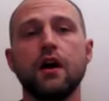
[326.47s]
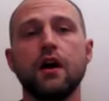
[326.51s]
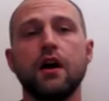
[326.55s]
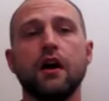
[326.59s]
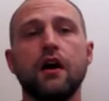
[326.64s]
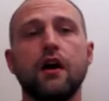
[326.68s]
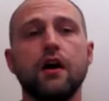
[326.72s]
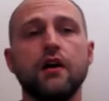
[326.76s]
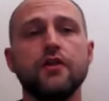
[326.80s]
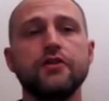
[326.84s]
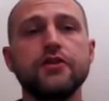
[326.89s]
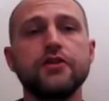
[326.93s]

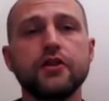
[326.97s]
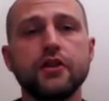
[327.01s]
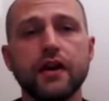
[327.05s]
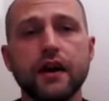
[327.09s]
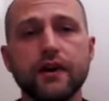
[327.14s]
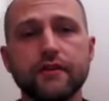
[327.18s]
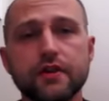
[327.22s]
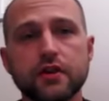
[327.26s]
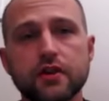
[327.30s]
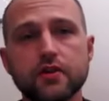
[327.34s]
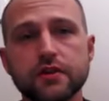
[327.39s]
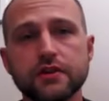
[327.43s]
You're going to
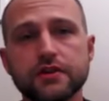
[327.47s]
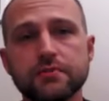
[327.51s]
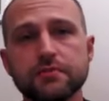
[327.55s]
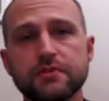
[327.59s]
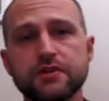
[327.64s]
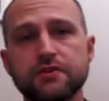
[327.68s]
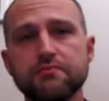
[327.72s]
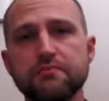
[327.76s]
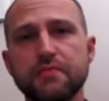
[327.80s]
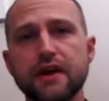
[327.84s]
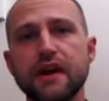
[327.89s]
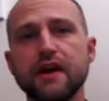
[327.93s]
have your
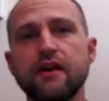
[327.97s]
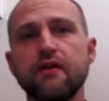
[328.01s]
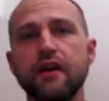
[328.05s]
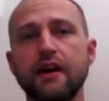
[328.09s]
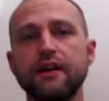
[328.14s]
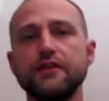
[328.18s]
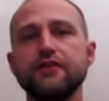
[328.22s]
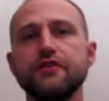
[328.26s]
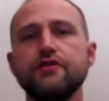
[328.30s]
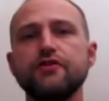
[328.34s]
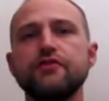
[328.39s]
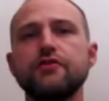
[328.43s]
Christmas meal
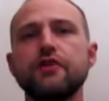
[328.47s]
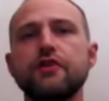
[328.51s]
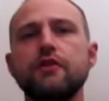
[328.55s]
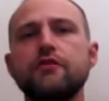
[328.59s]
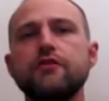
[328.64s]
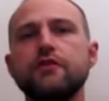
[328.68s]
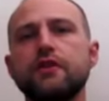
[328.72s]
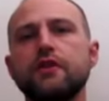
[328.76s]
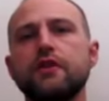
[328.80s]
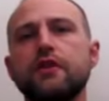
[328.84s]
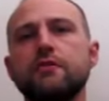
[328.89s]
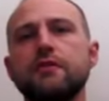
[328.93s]
and you know
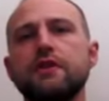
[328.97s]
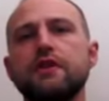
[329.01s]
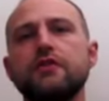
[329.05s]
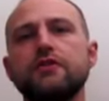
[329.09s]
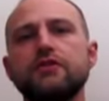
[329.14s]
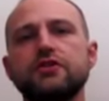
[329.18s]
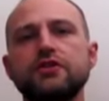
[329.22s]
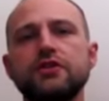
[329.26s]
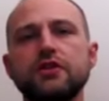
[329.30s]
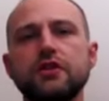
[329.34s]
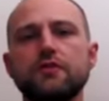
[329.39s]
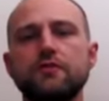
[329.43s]
you're going to be
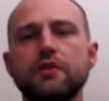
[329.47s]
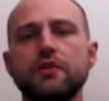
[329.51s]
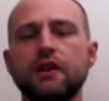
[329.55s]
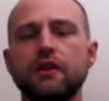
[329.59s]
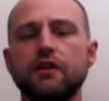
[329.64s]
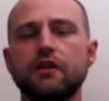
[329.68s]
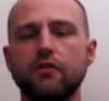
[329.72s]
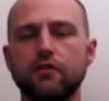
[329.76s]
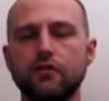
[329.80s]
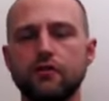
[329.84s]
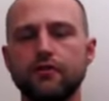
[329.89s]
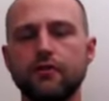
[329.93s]
consuming
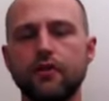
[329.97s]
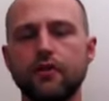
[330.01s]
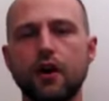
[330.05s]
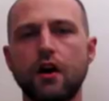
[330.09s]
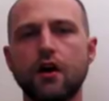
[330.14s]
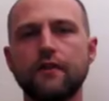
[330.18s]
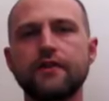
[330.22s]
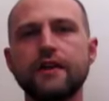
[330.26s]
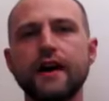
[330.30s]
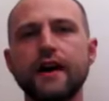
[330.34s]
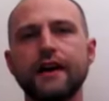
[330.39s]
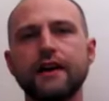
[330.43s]
an awful
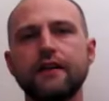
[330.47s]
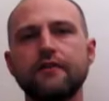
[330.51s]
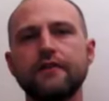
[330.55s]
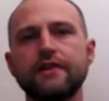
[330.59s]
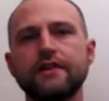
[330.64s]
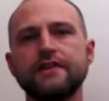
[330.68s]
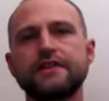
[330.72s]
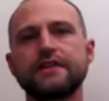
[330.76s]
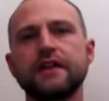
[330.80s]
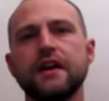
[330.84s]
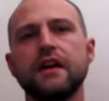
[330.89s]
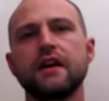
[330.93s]
lot of
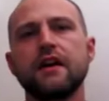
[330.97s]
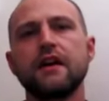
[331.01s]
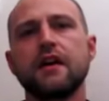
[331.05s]
calories.